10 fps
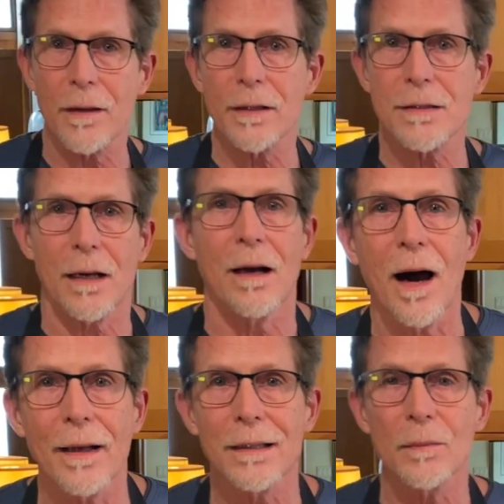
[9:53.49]
that is a
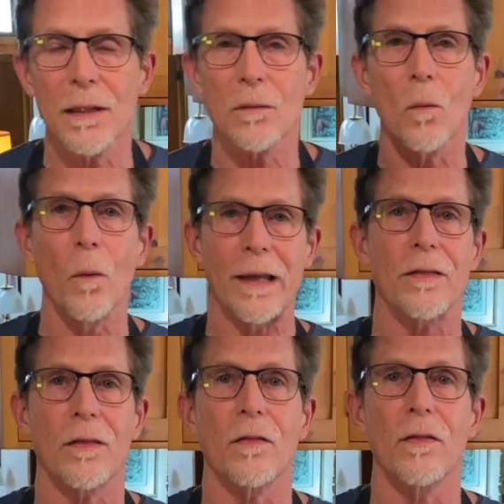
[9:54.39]
condiment
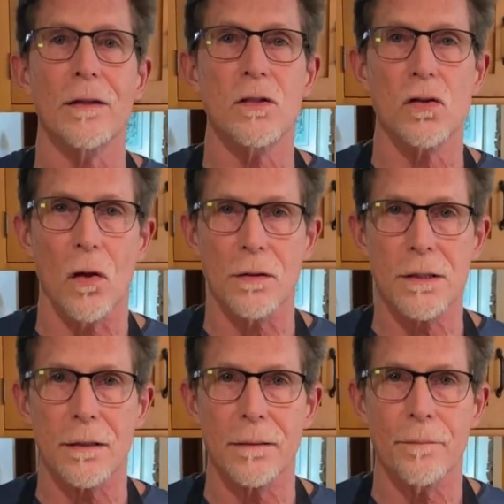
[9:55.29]
with the
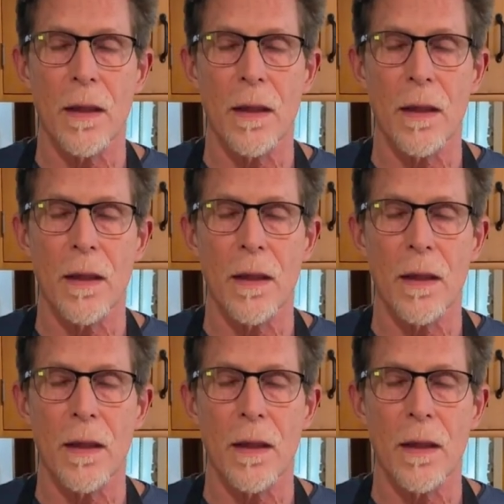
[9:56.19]
salsa.